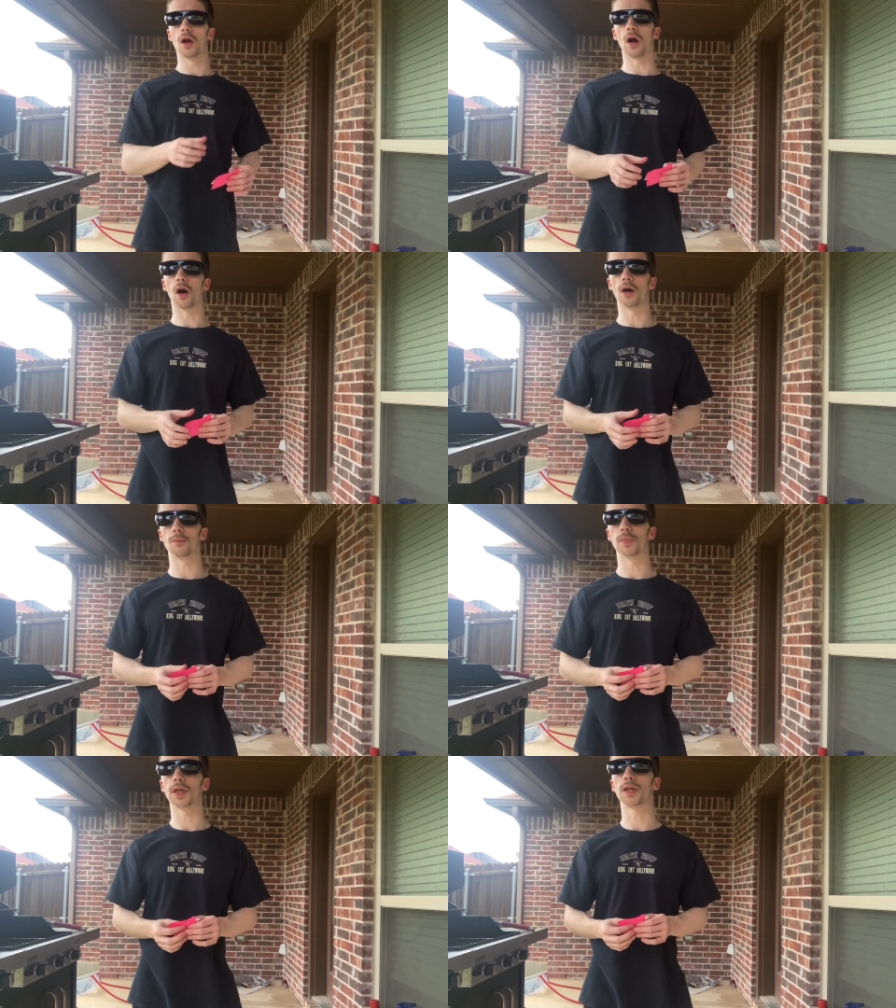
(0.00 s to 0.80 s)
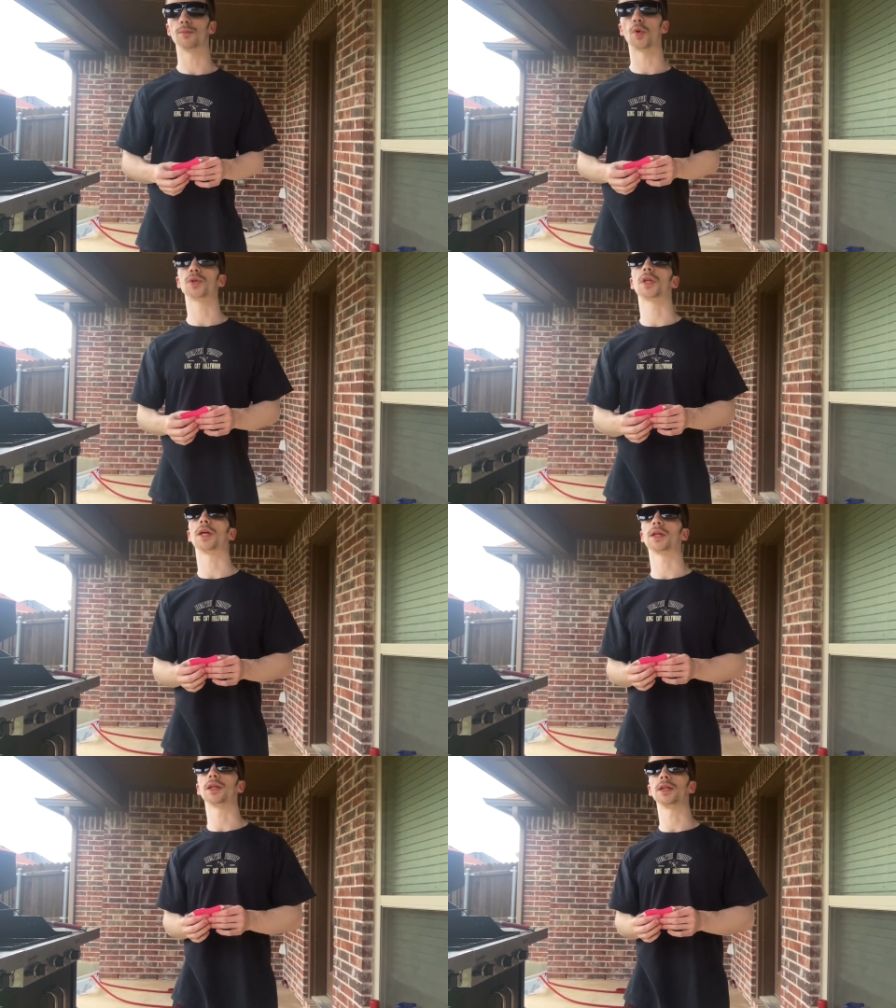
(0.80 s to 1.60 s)
Um, he most
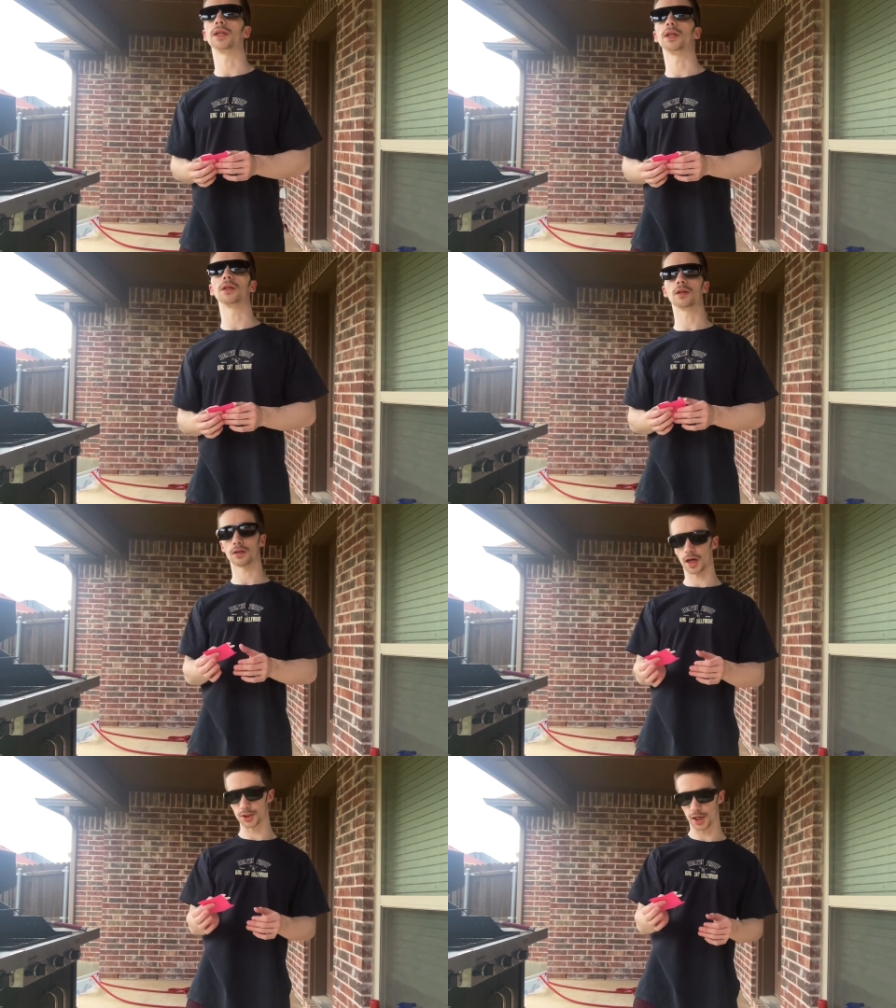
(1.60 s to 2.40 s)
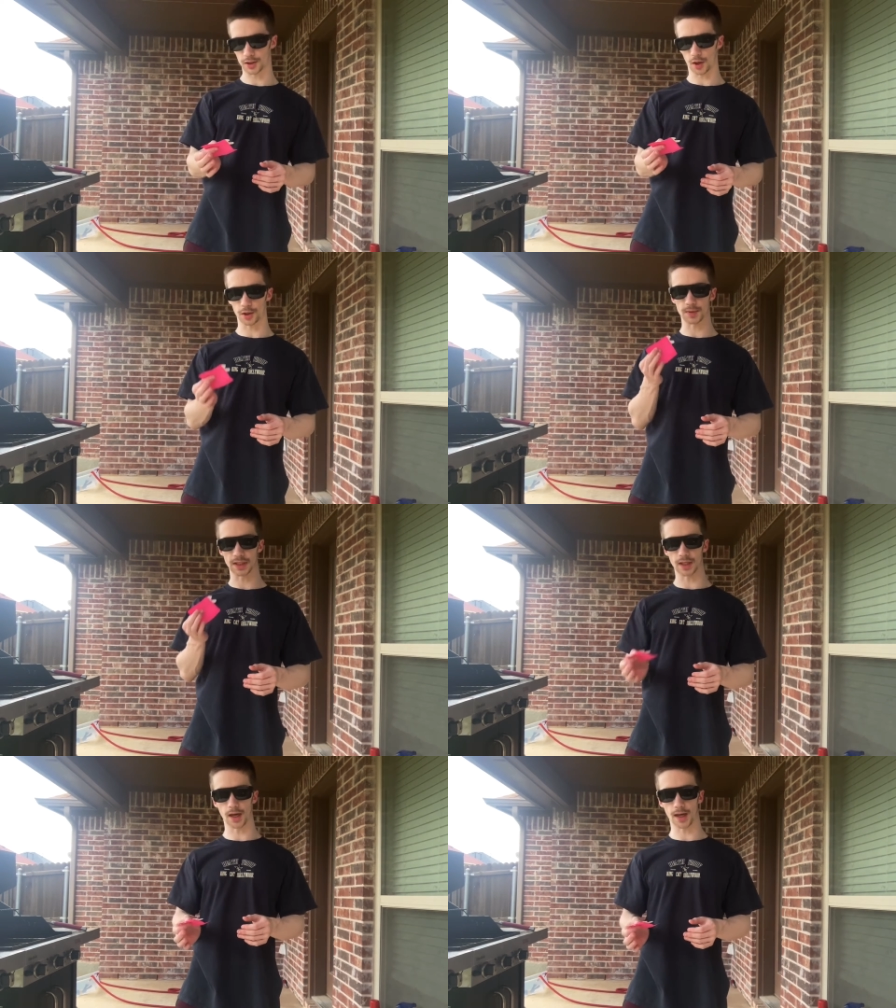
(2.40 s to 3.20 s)
likely, I checked on him
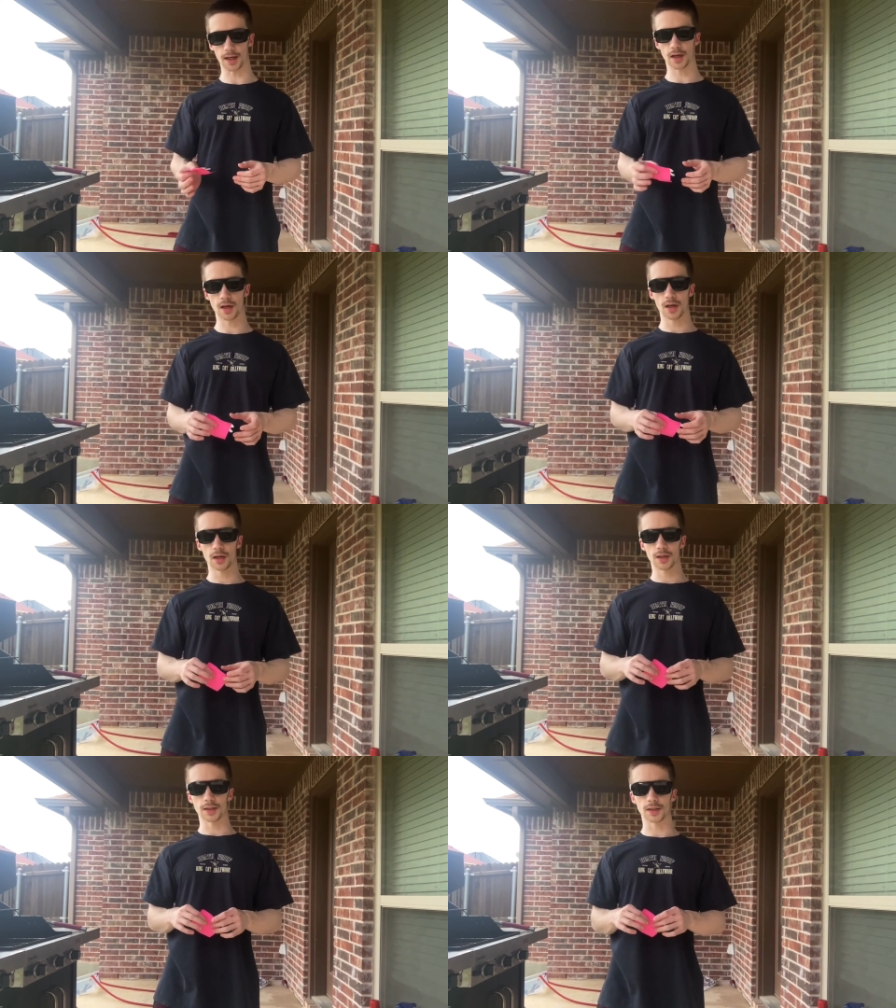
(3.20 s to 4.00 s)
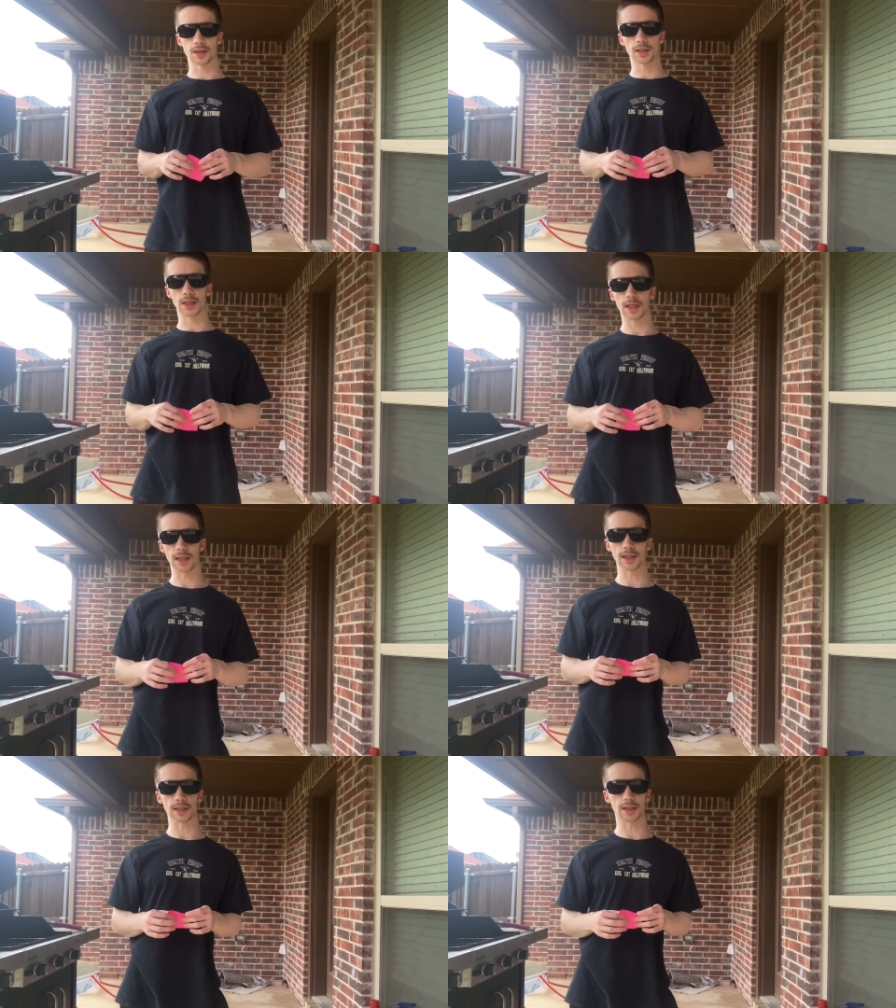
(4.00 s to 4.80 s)
today.
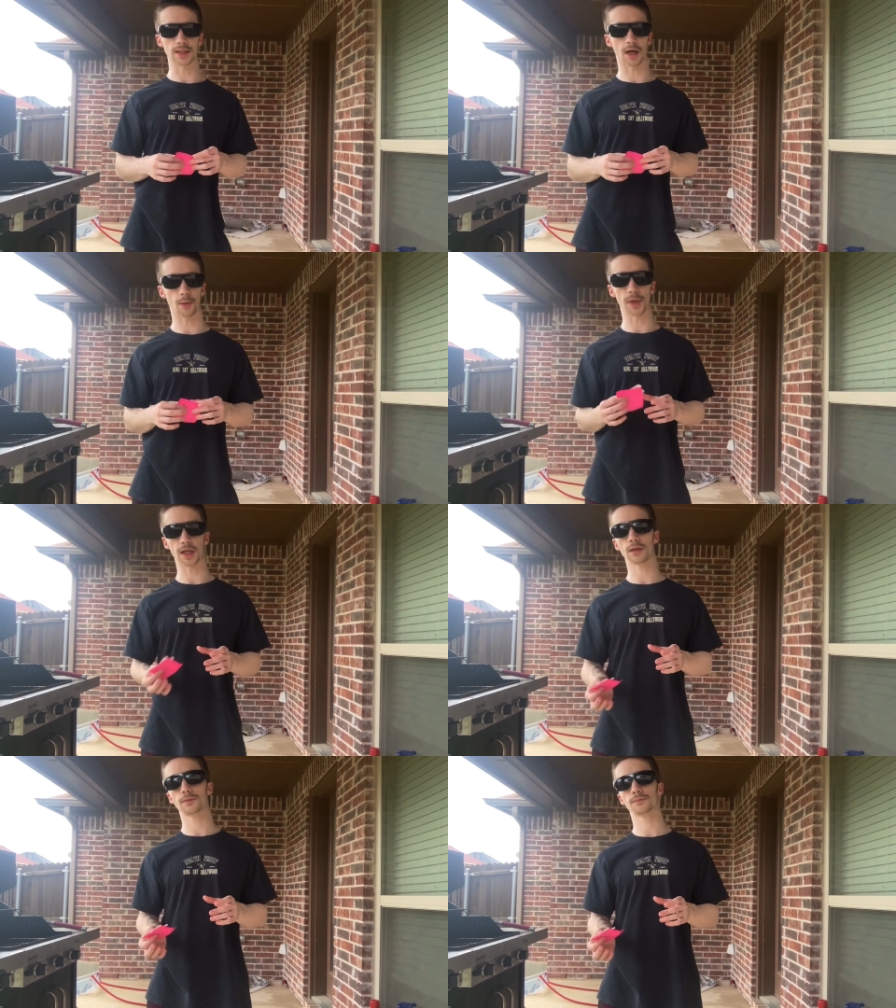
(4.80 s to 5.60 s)
He did not make it,